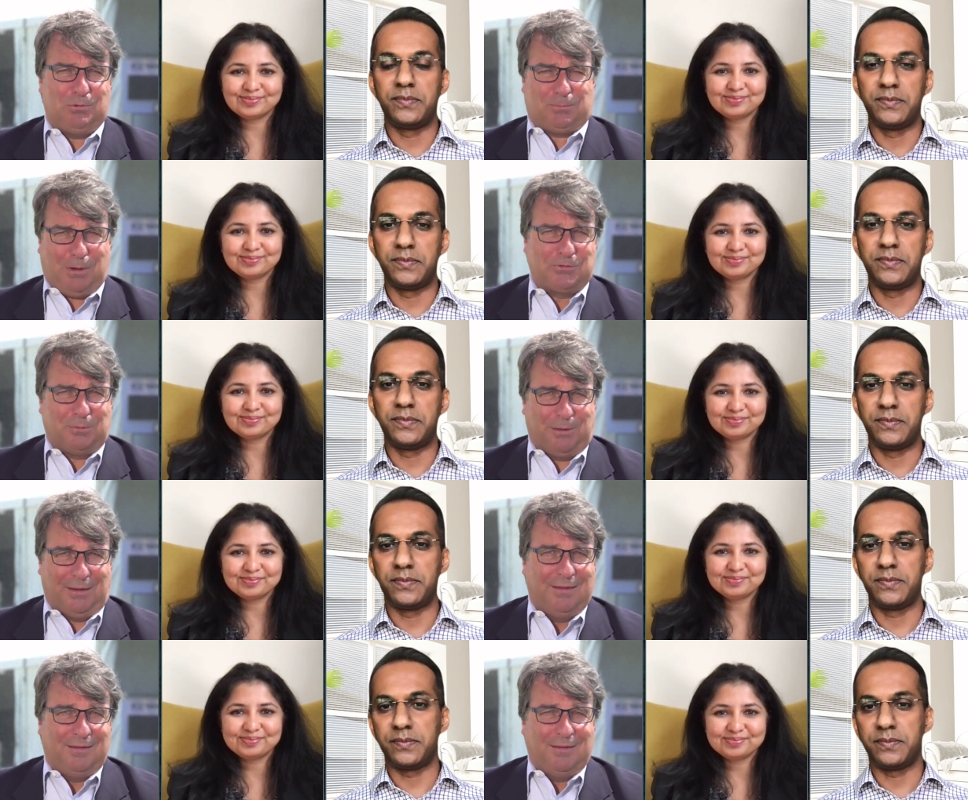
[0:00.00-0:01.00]
Speaker 1: supposed to be.
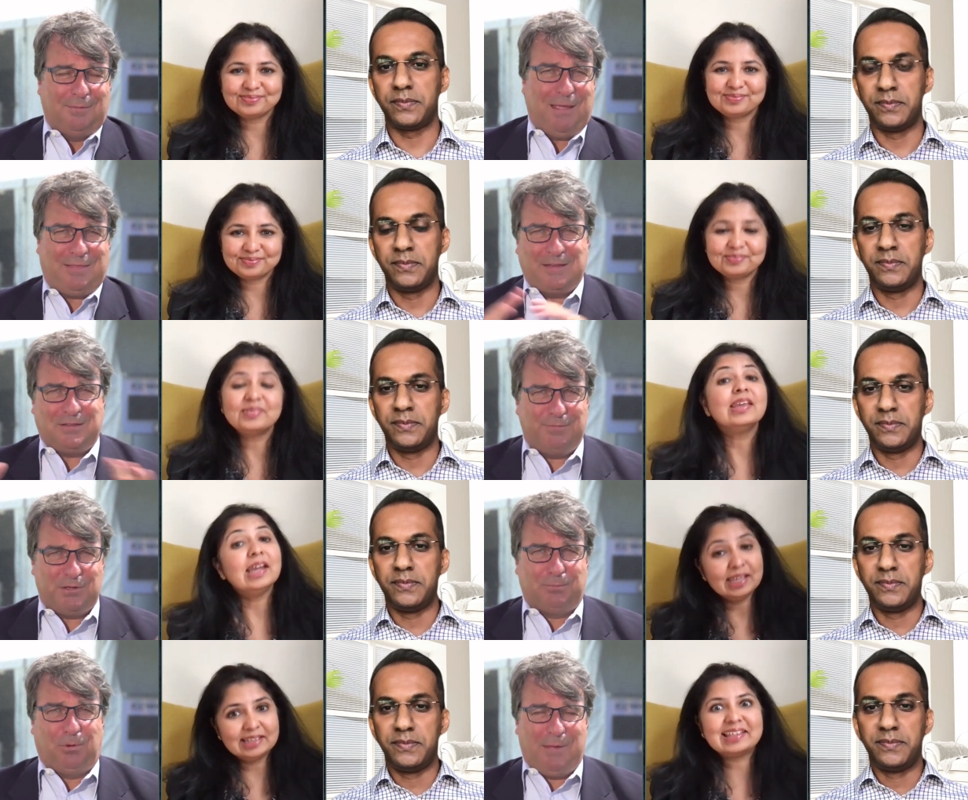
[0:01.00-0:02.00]
Make things
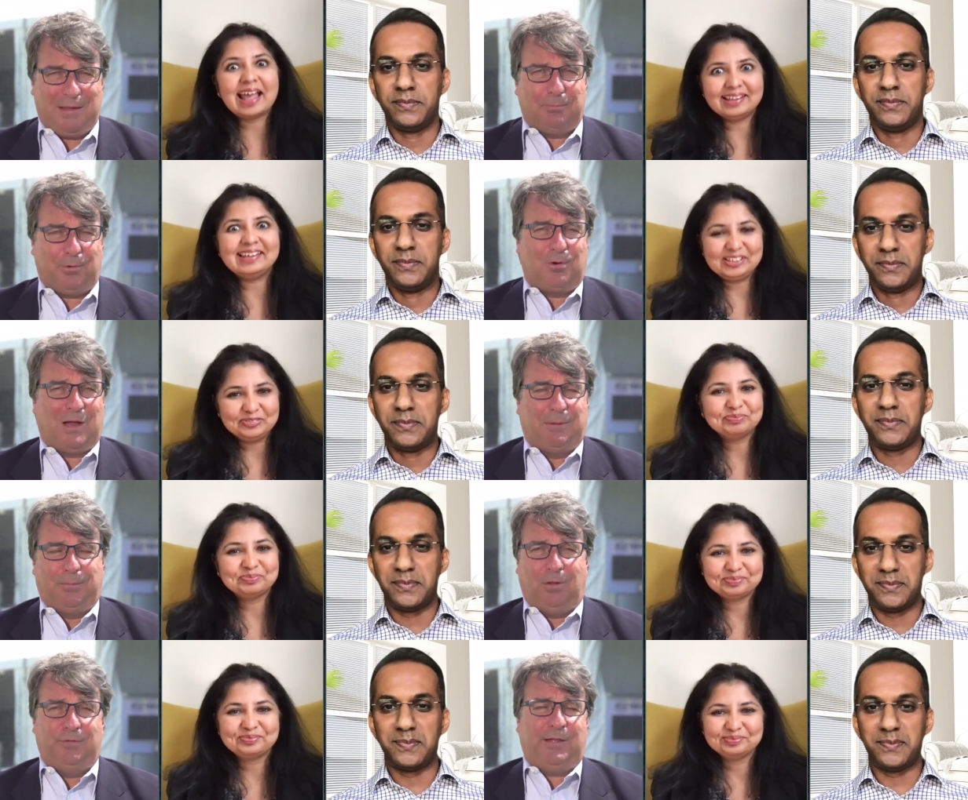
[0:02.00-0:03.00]
invisible, make them
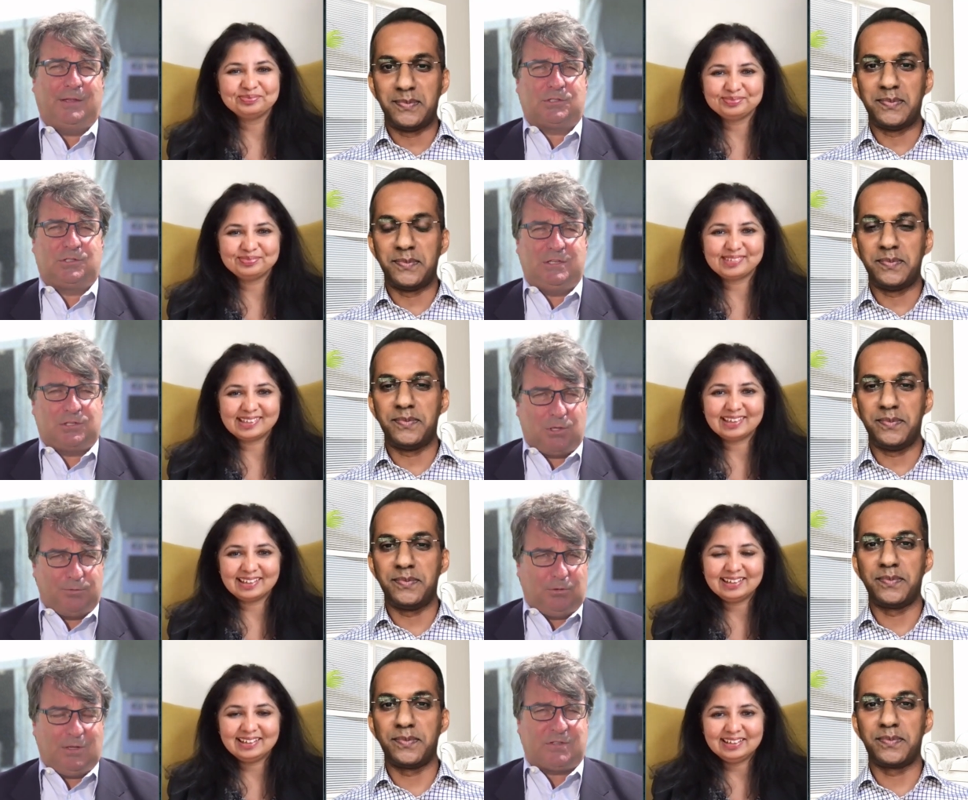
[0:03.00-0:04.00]
programmable. And you got C
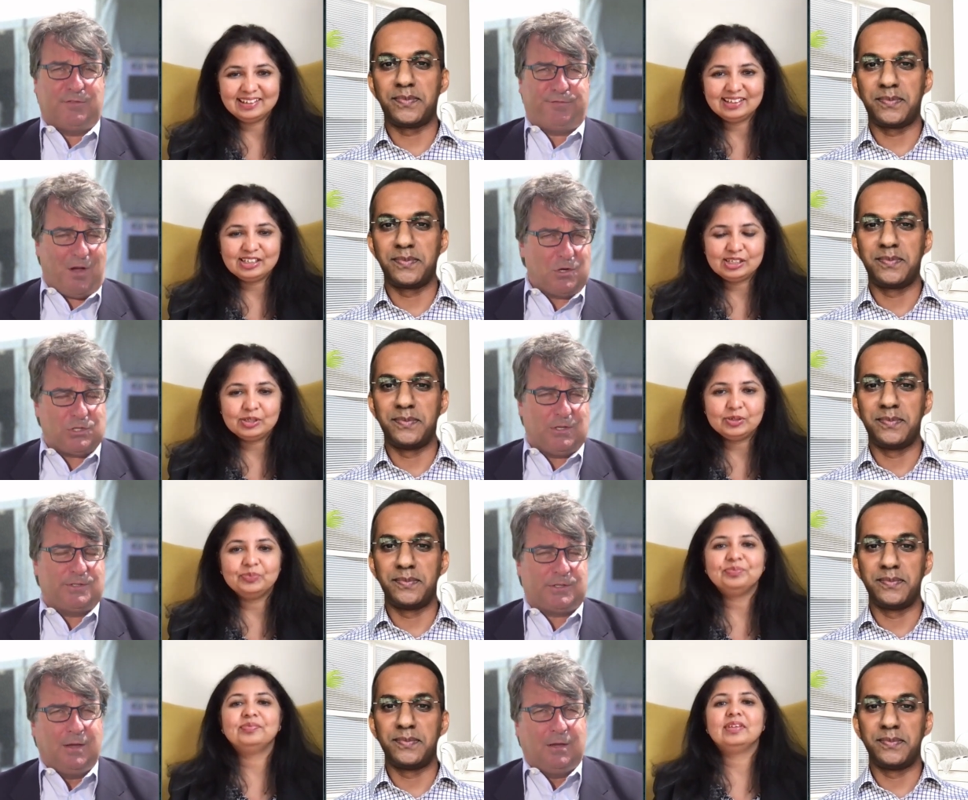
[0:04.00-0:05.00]
serverless and
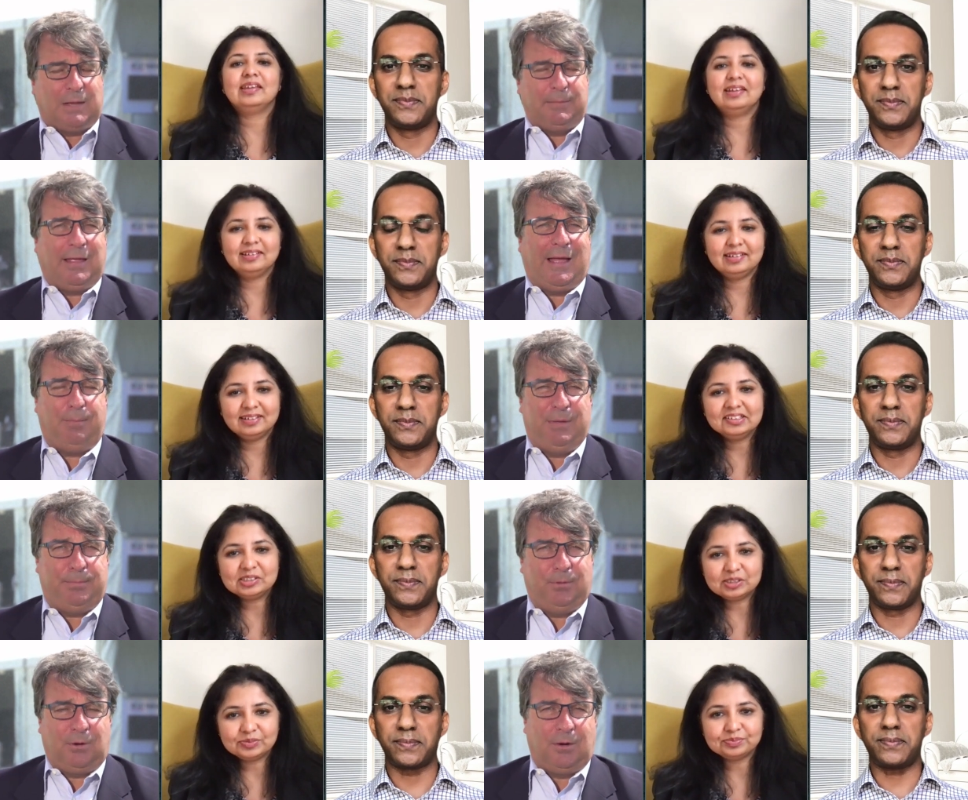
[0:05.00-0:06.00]
functions coming out.
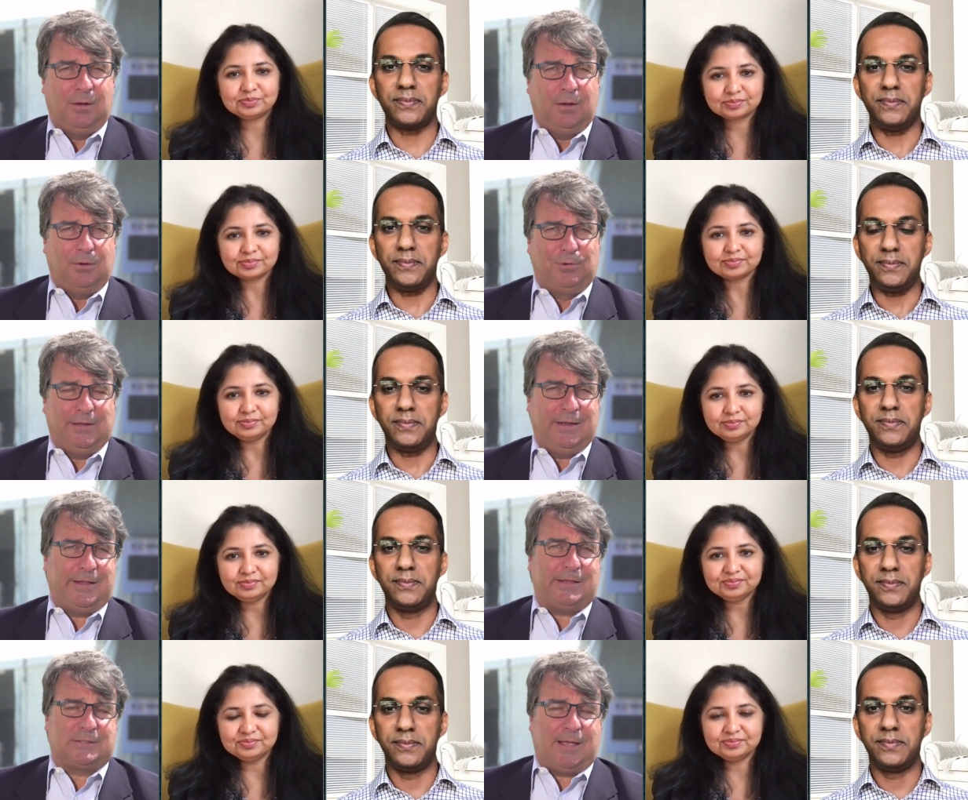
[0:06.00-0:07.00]
People are really getting
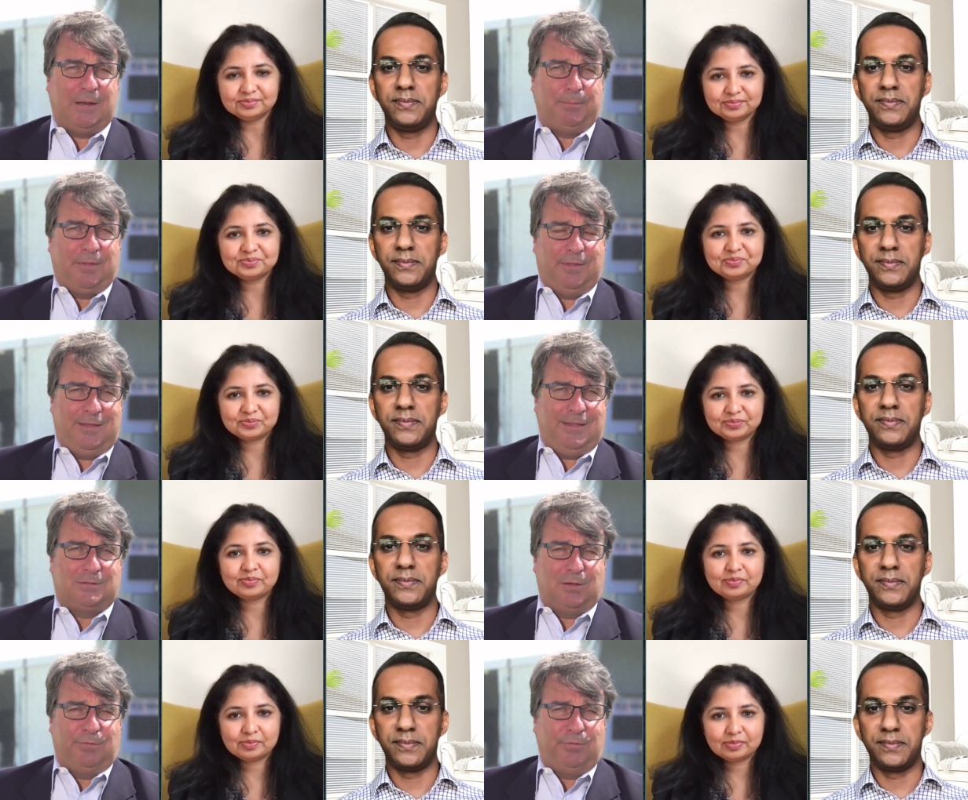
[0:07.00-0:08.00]
excited by the ease
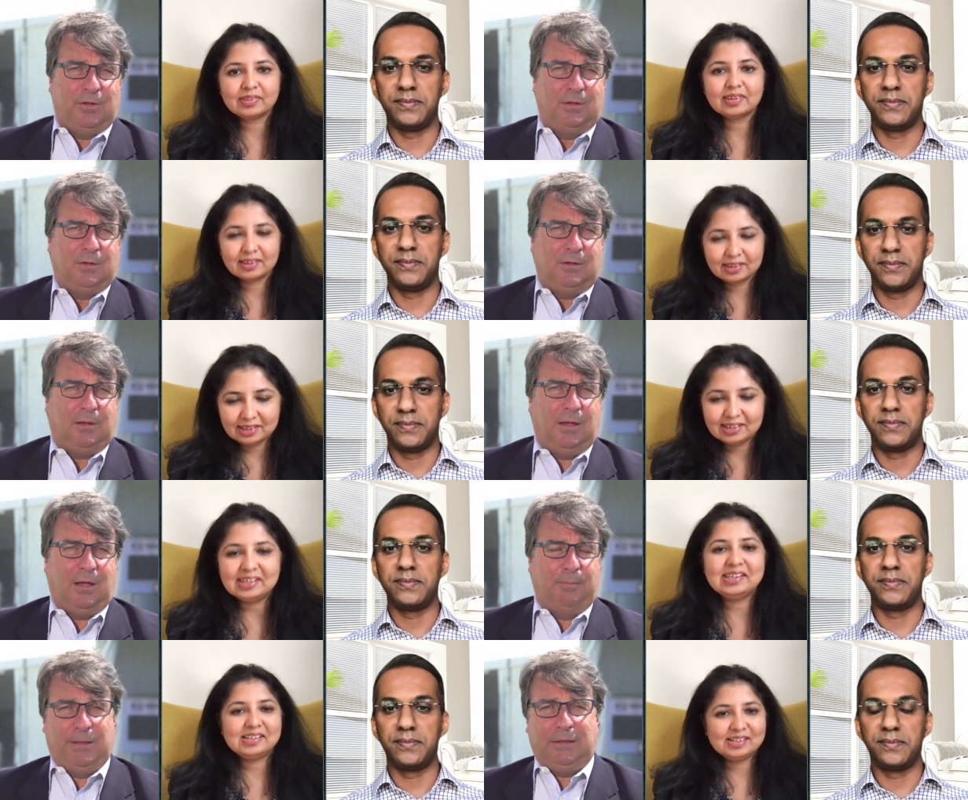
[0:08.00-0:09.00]
of uh,
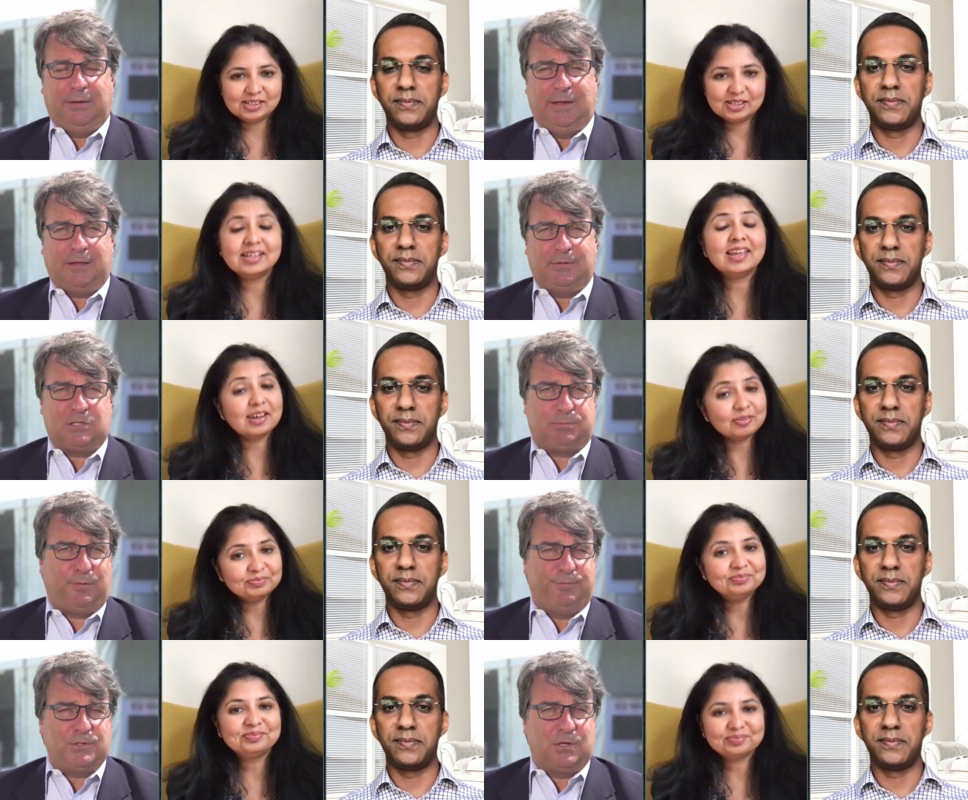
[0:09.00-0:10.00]
ability to just
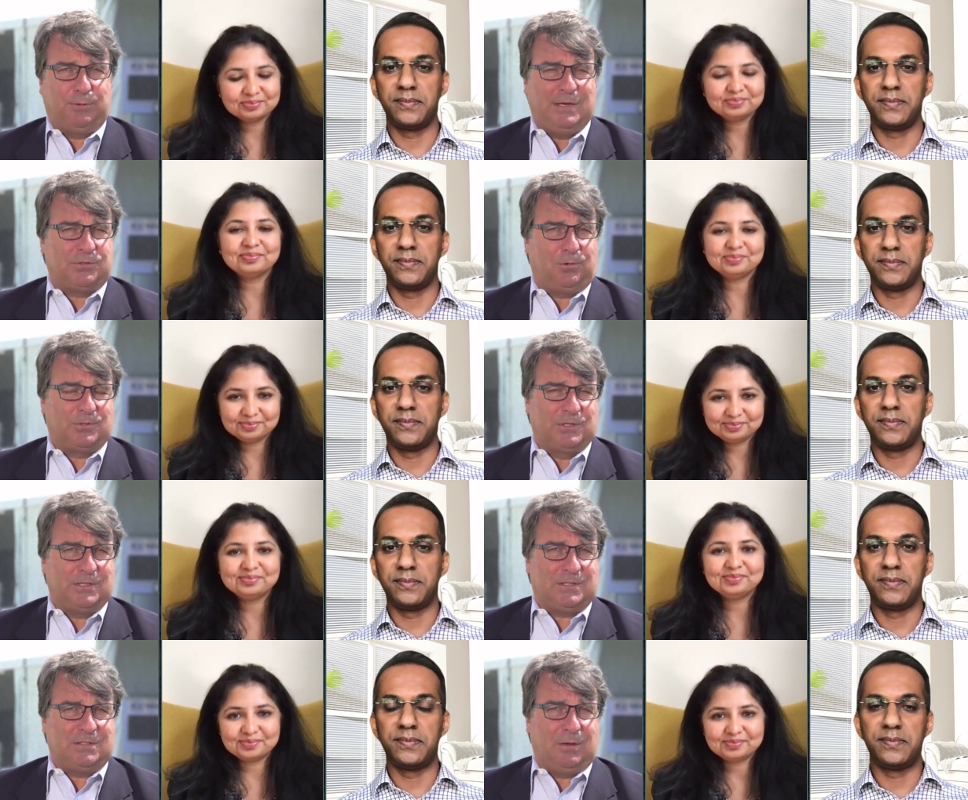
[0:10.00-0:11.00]
provision resources.
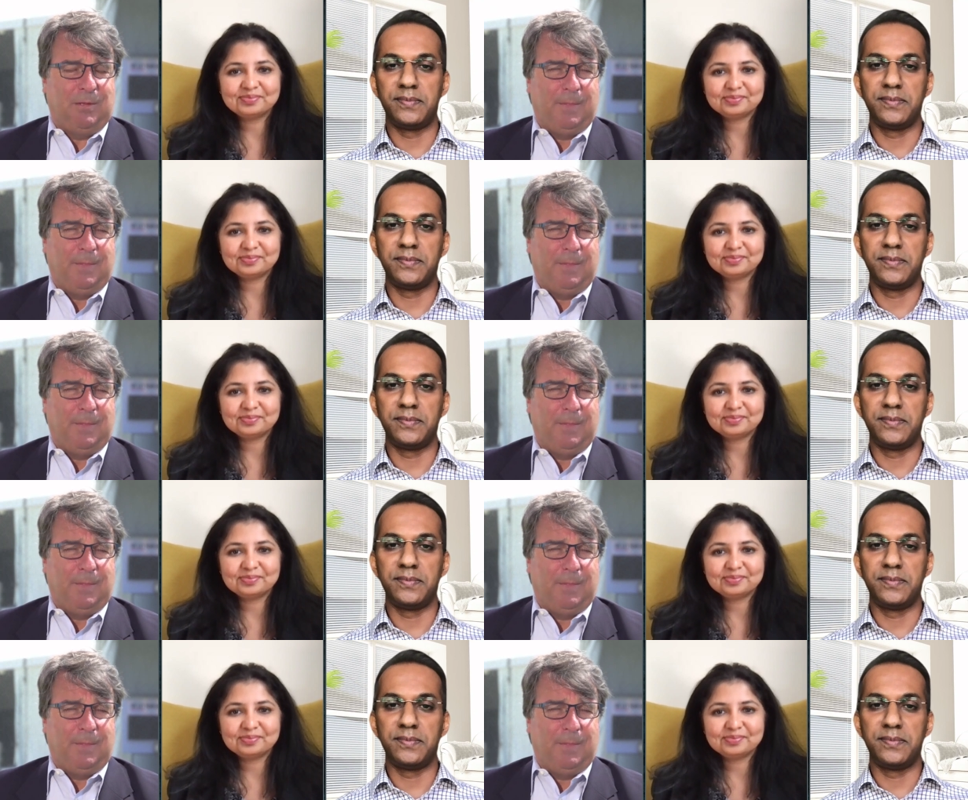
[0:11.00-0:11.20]
This is a